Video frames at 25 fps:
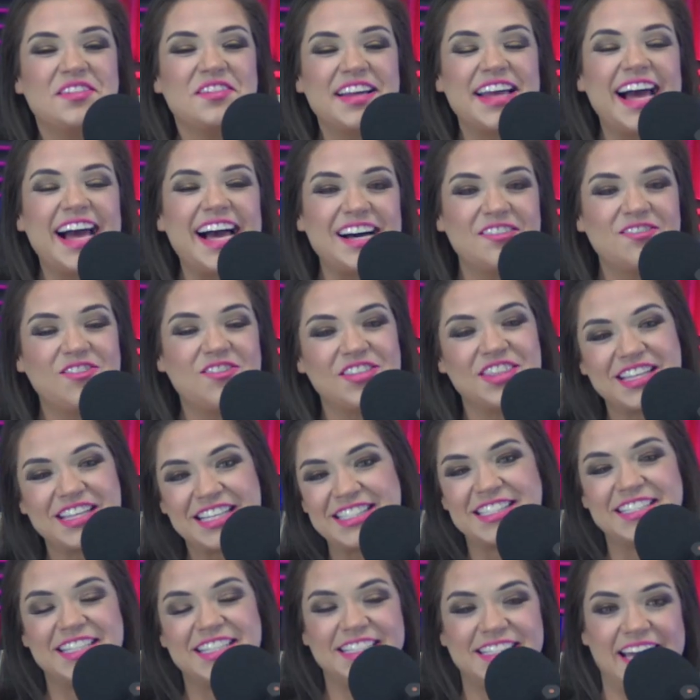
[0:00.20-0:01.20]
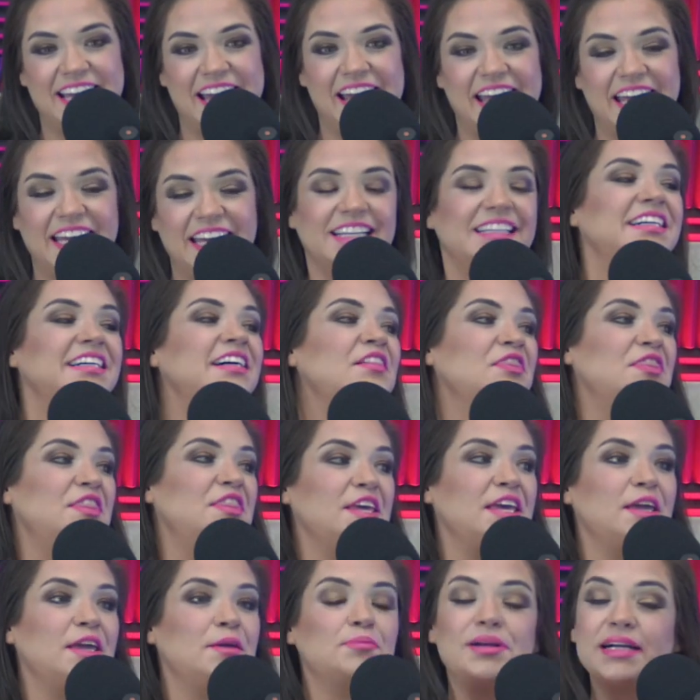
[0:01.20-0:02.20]
We have with us today
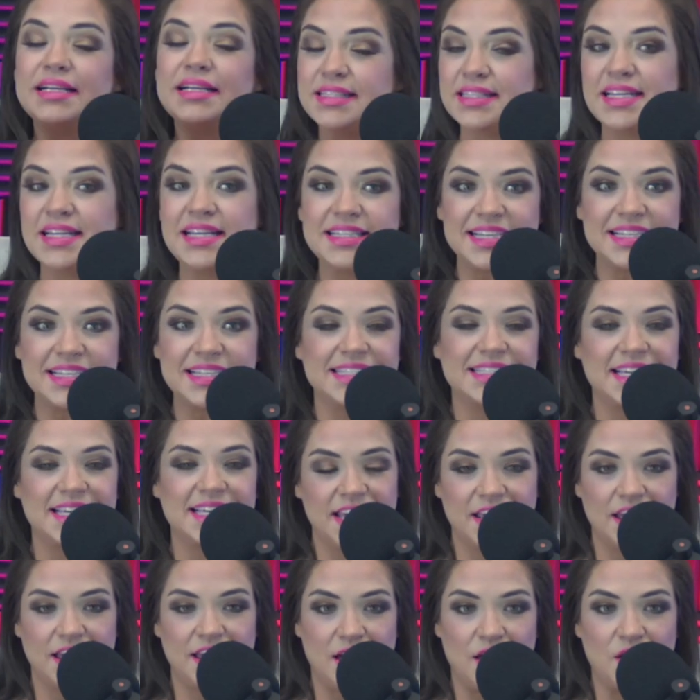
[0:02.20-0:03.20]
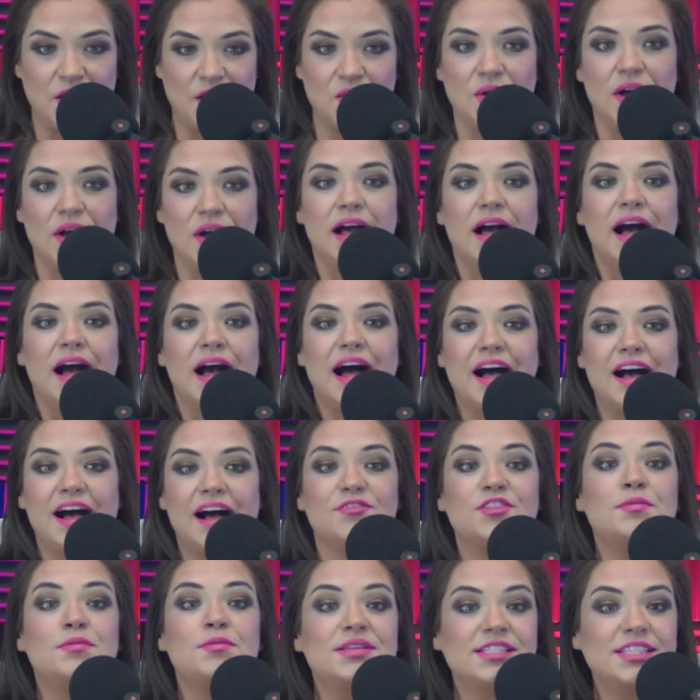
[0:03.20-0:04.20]
the president and CEO
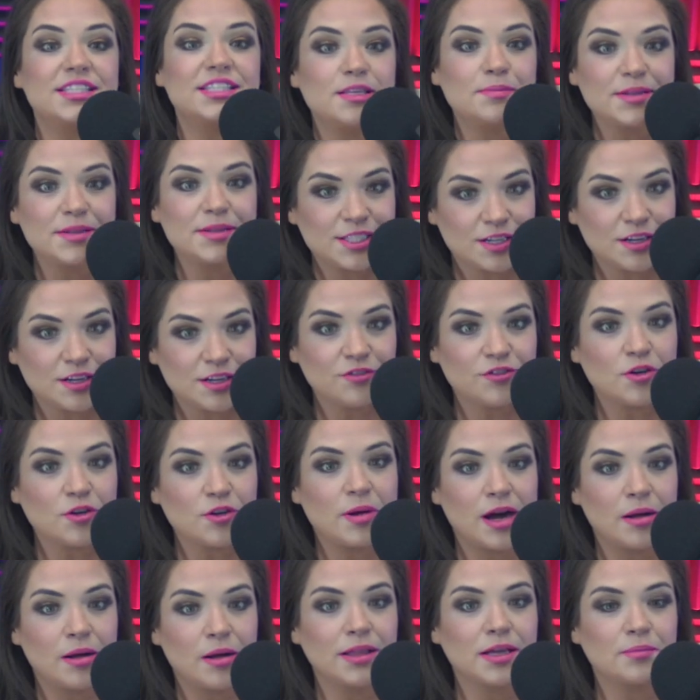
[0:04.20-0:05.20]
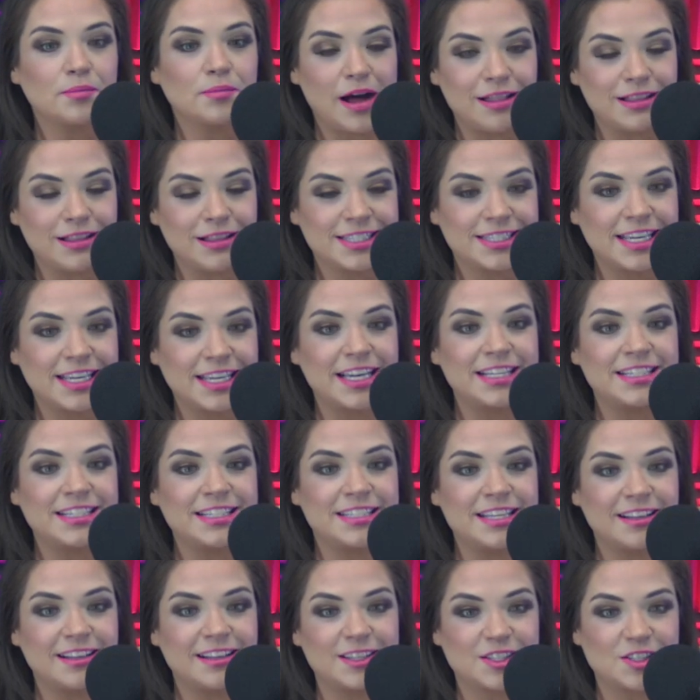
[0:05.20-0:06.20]
of the Mississippi Center for Public Policy,
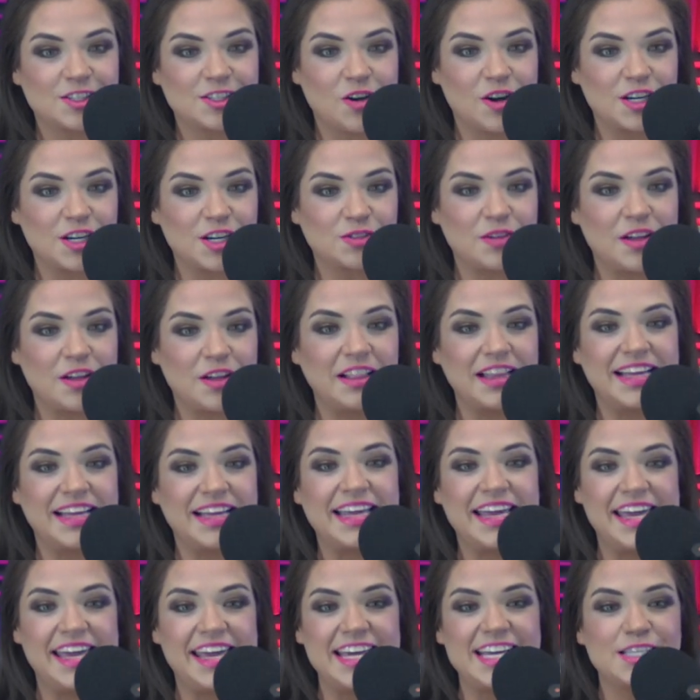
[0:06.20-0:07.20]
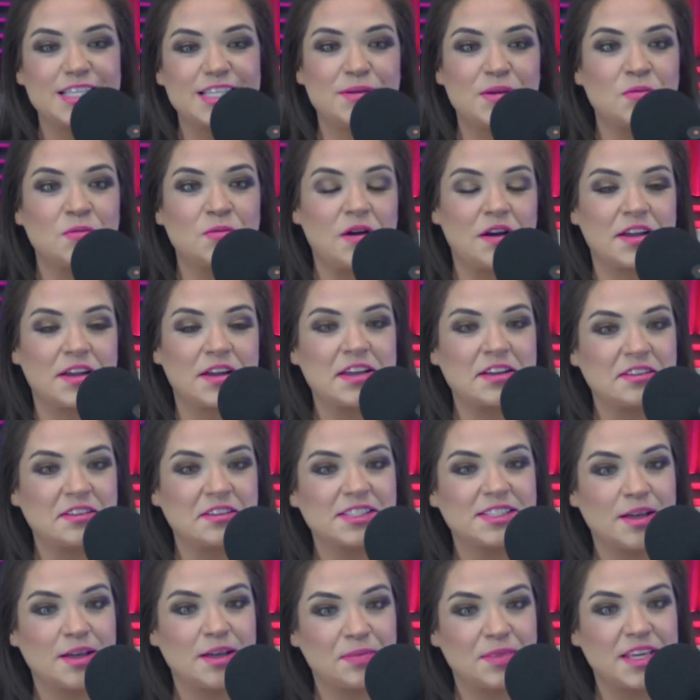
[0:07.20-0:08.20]
Douglas Carswell, and he has been working
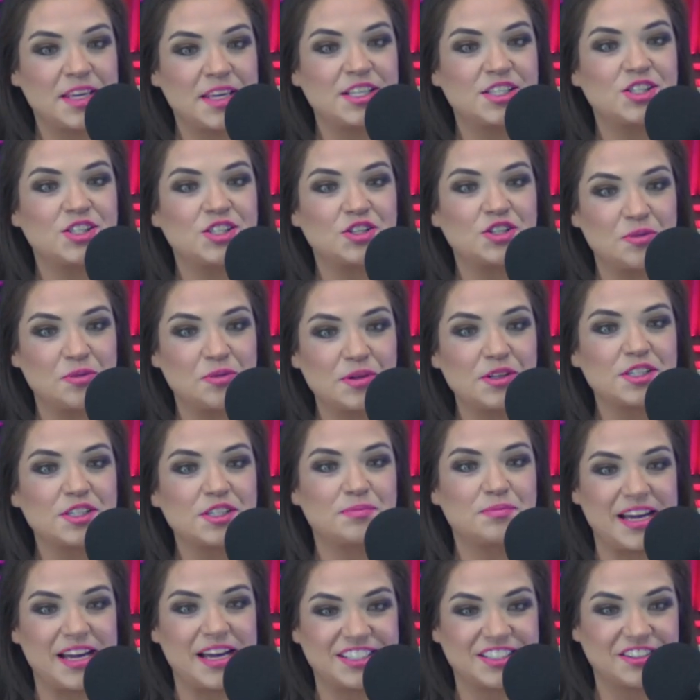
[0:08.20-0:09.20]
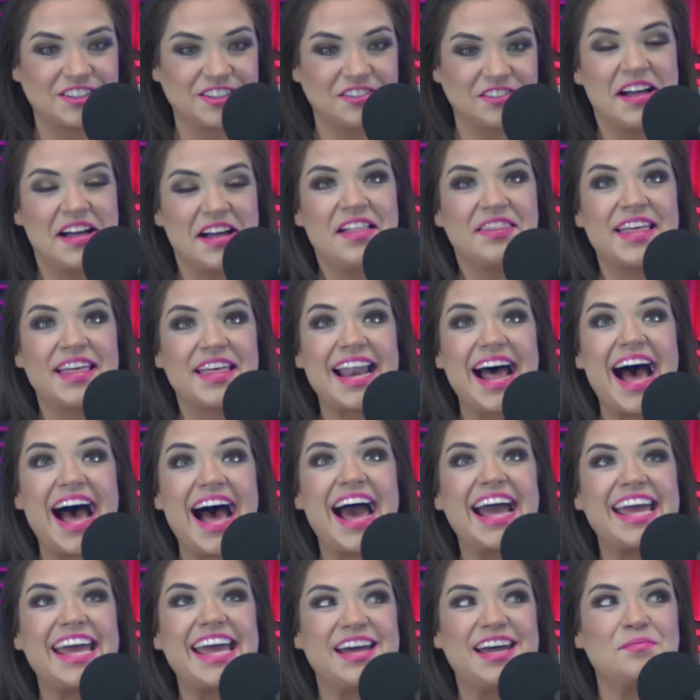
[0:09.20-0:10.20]
on something super special that
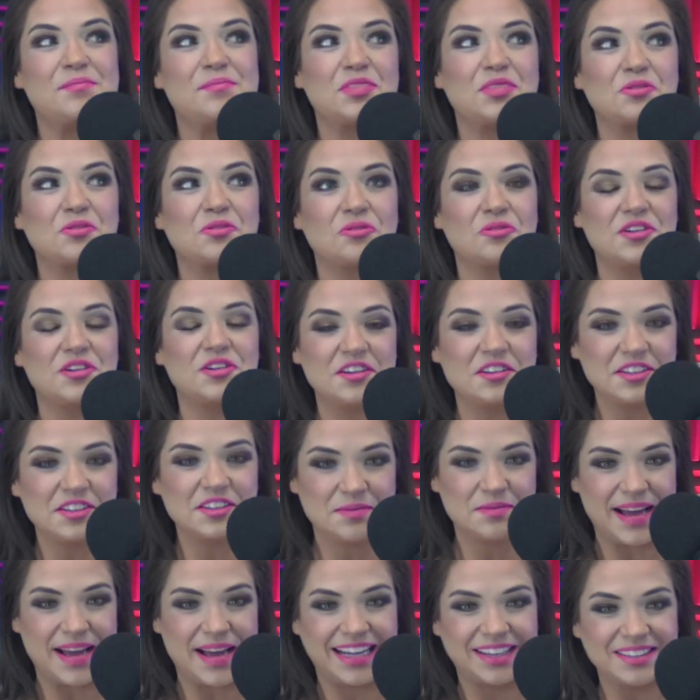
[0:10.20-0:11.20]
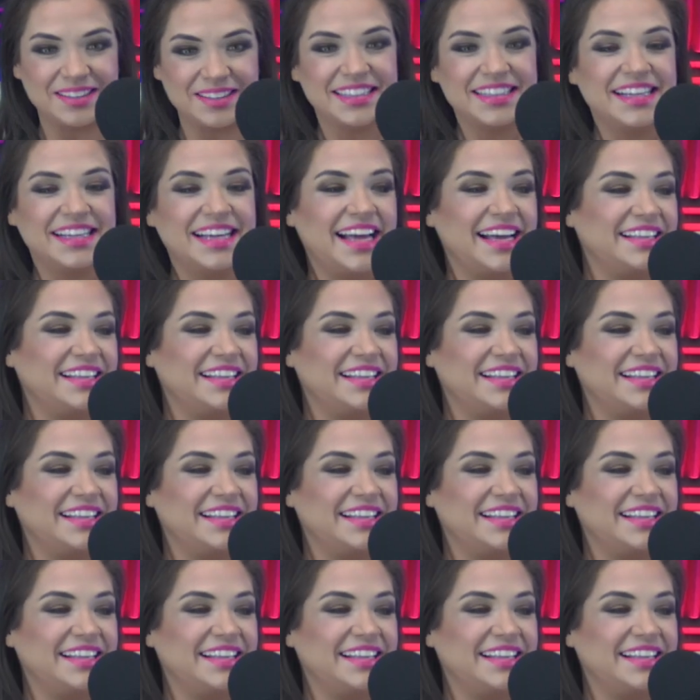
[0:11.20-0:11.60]
I am thrilled about.